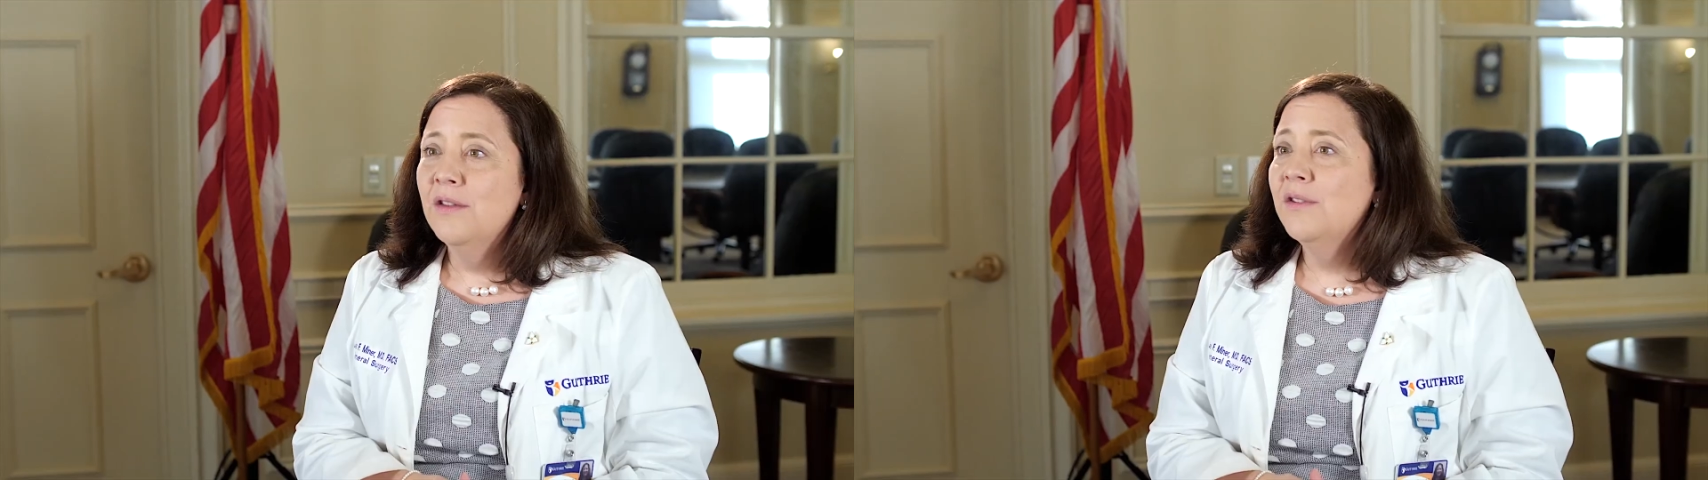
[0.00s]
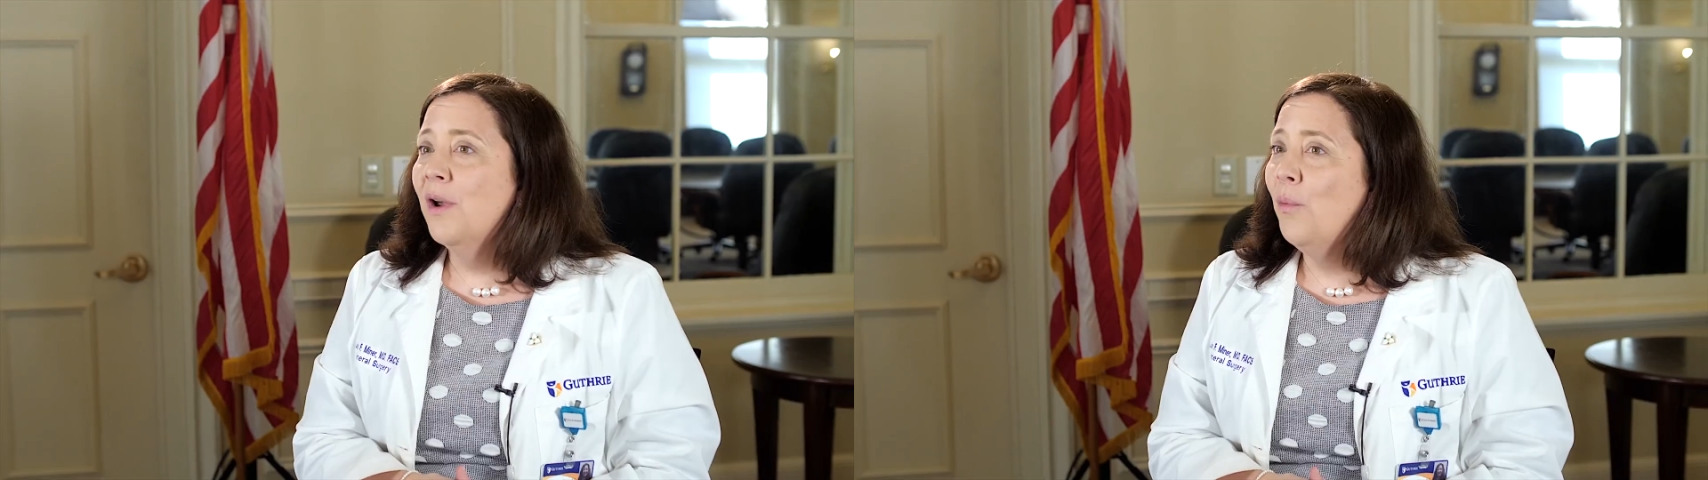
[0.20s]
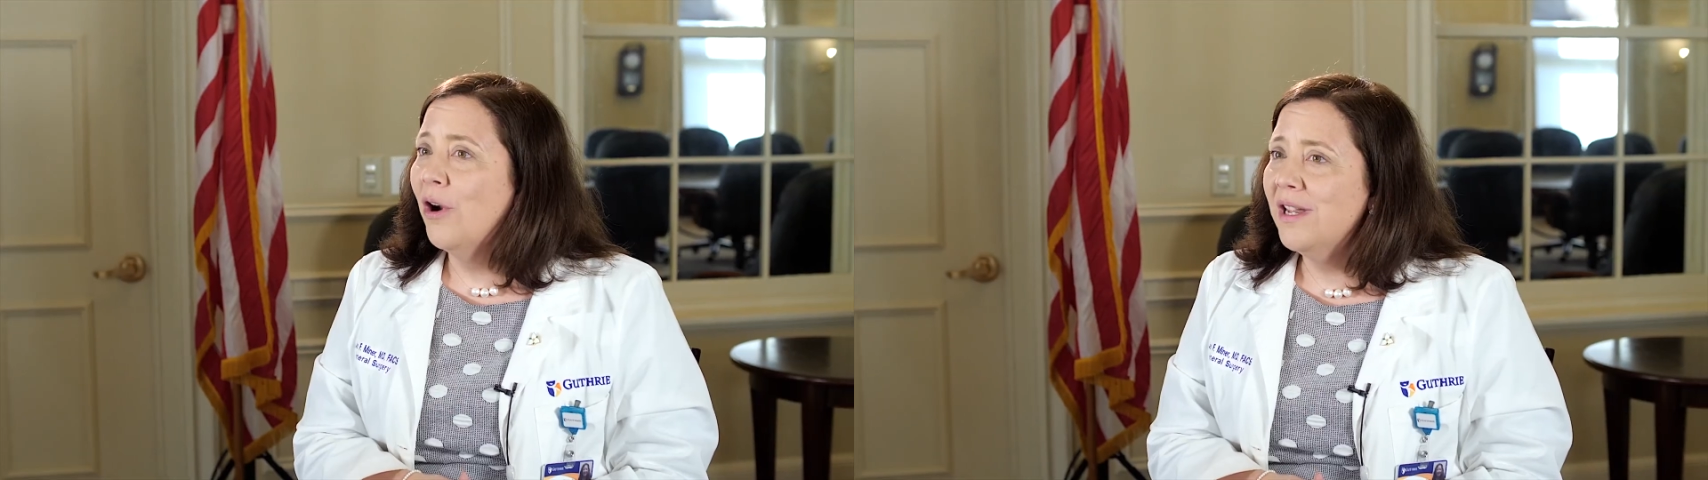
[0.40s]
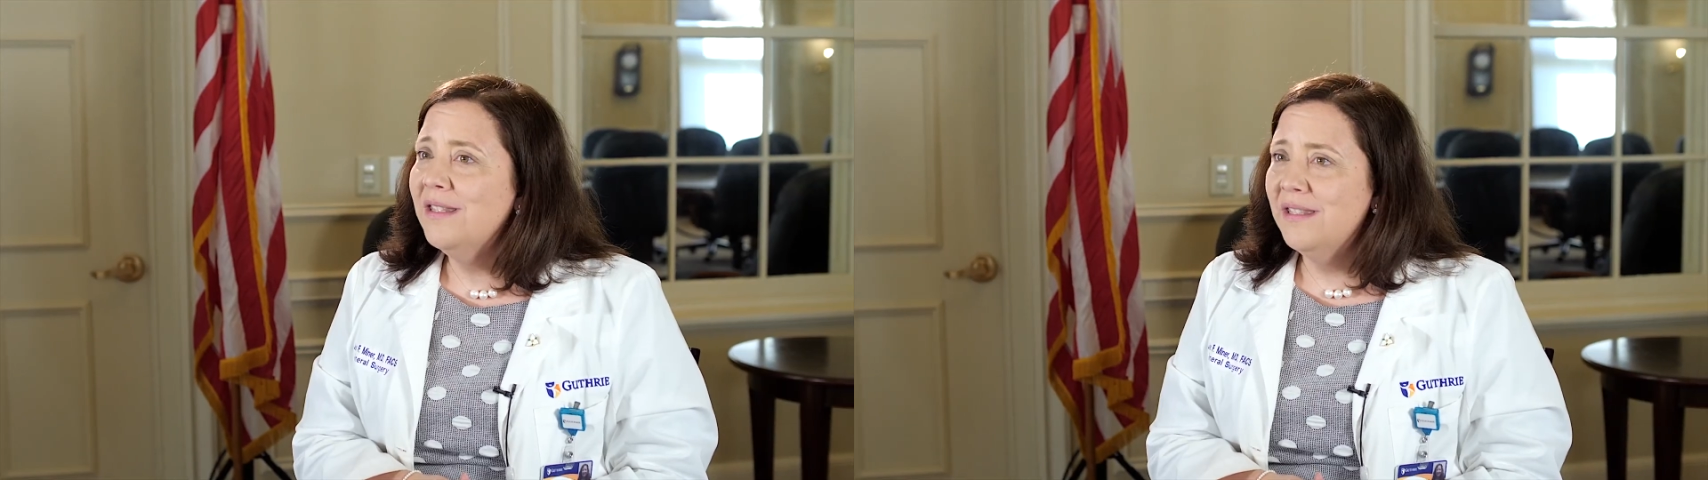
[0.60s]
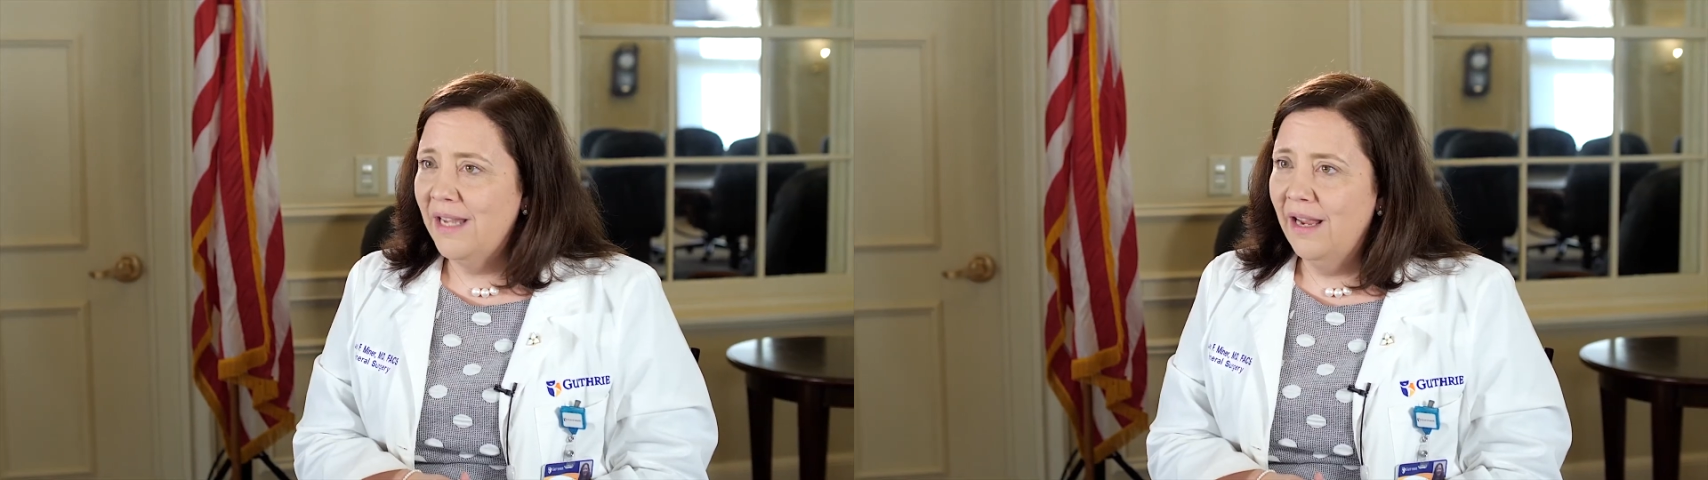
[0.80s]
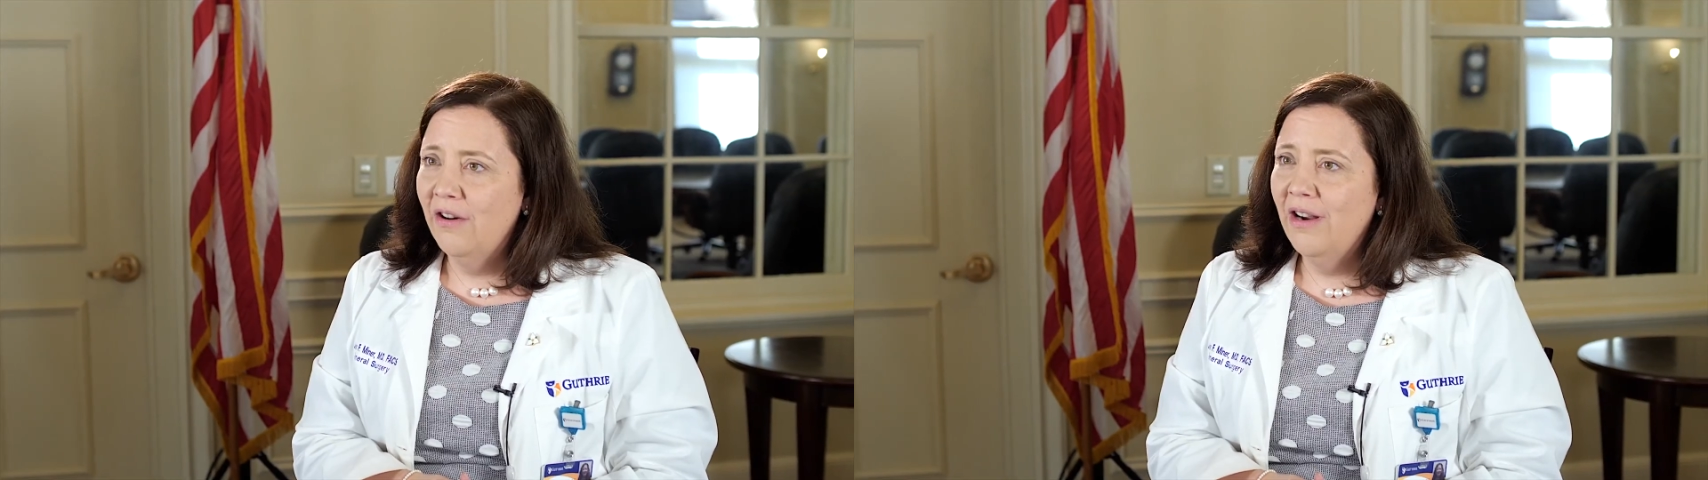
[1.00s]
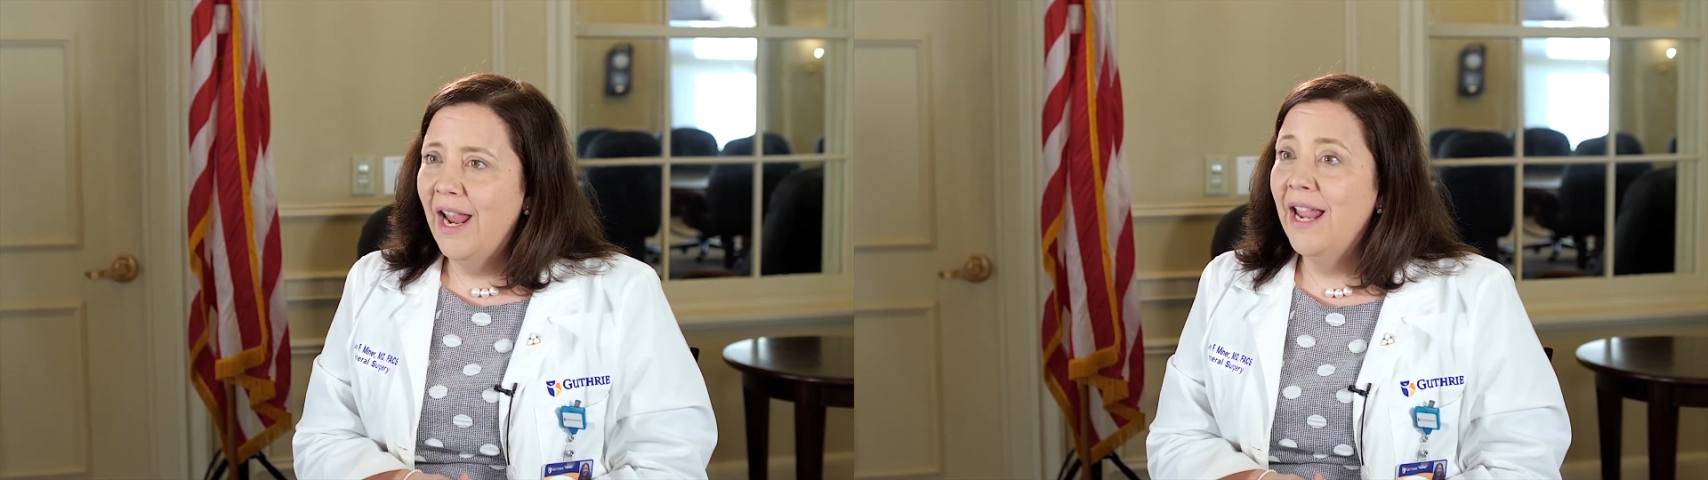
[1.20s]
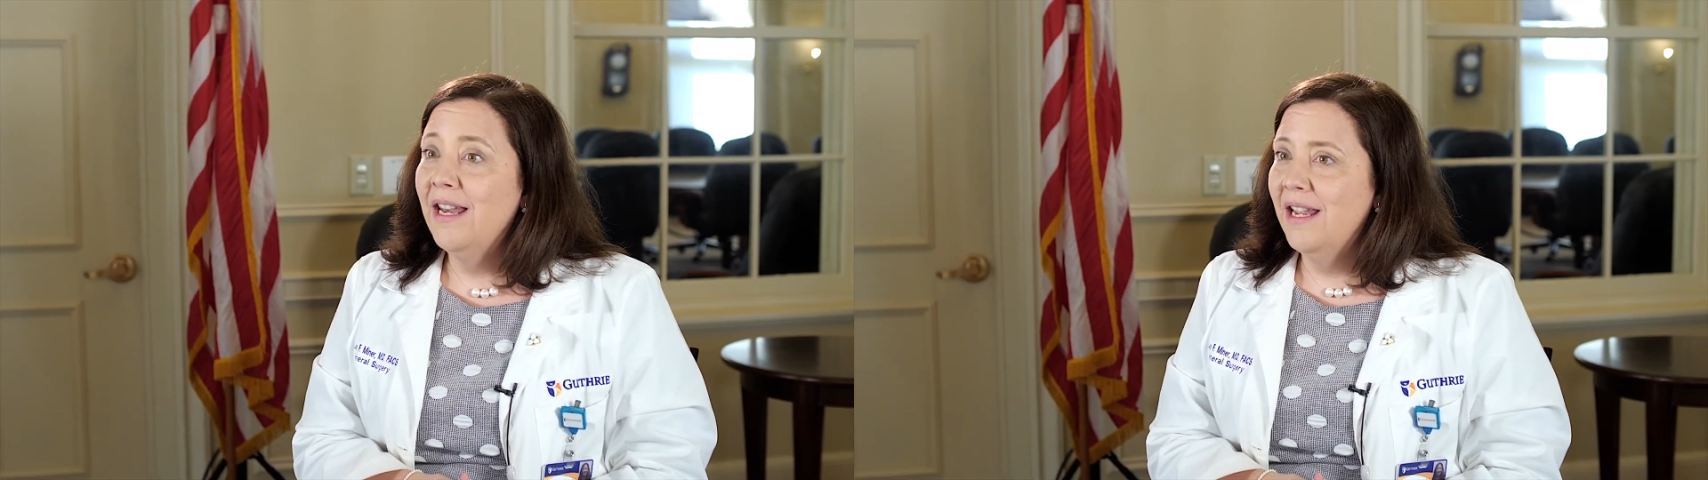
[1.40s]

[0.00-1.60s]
So I work in Sayre and